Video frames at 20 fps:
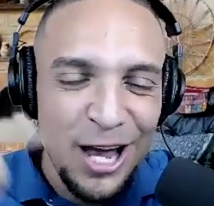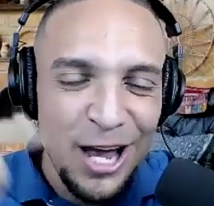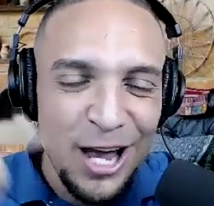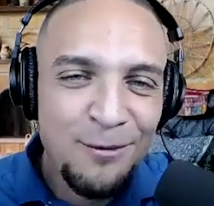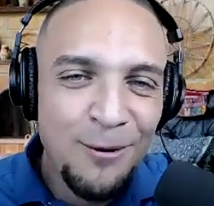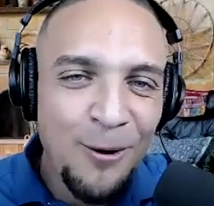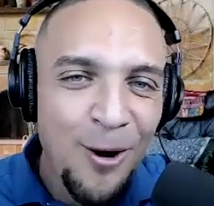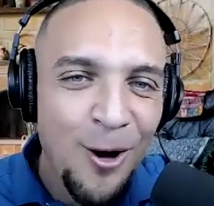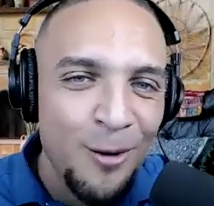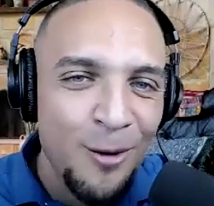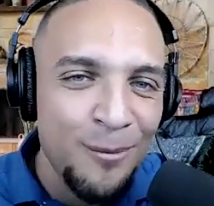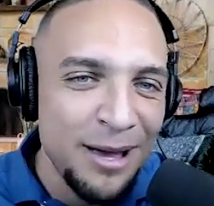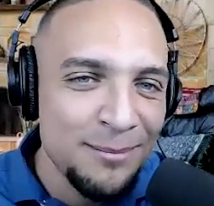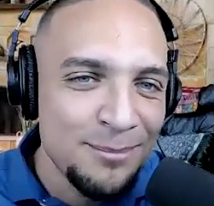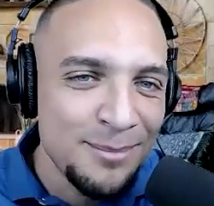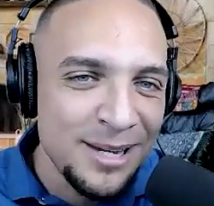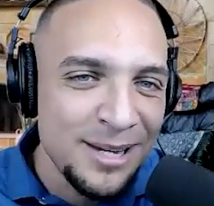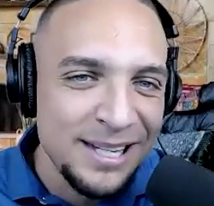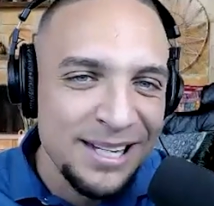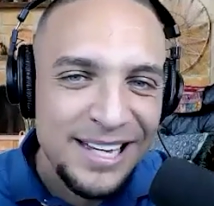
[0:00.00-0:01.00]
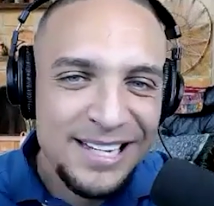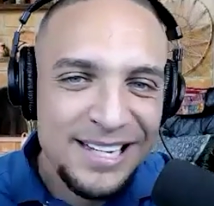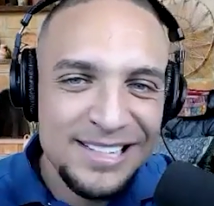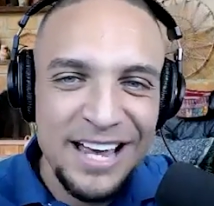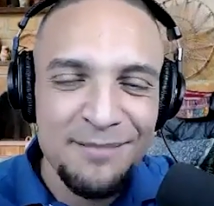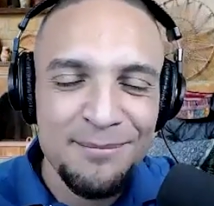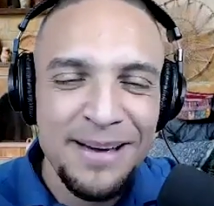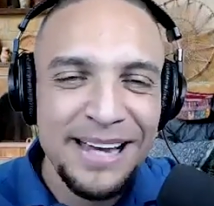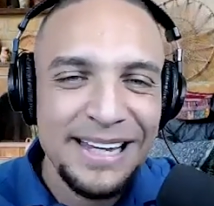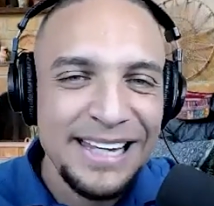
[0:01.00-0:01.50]
Yeah. I have all my meetings. I
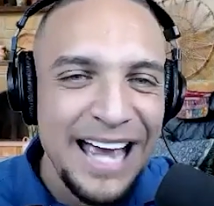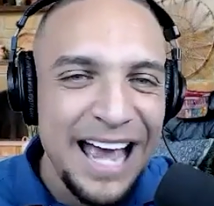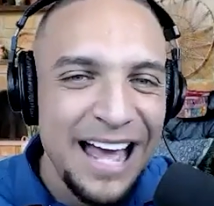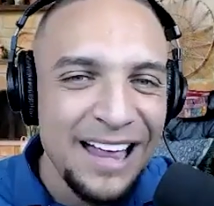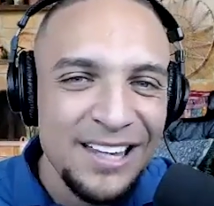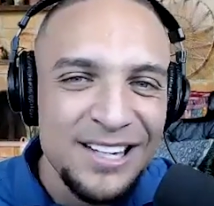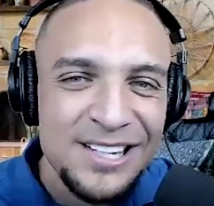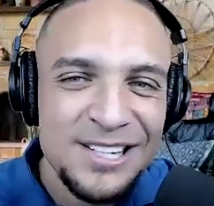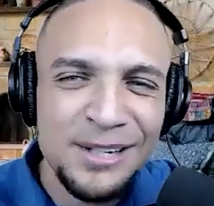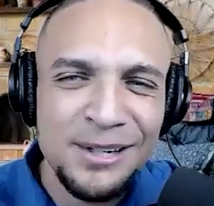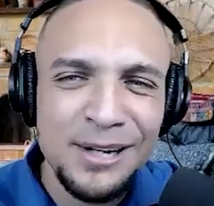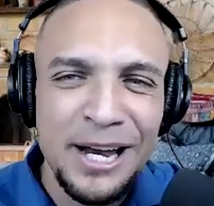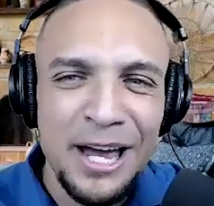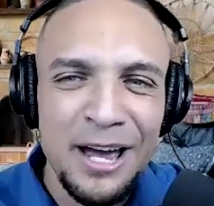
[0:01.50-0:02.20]
have my calendar.